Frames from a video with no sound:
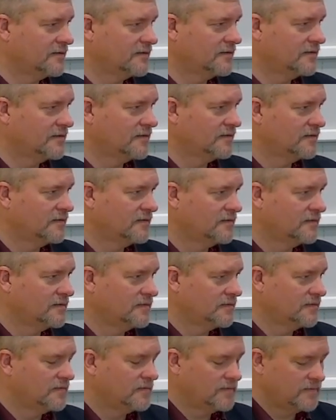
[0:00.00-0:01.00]

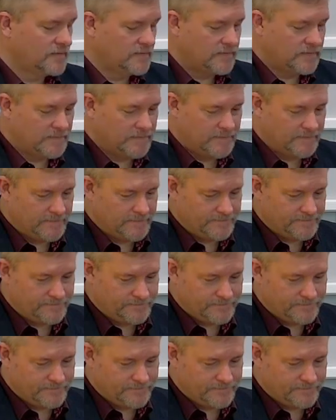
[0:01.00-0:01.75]
(no one is talking)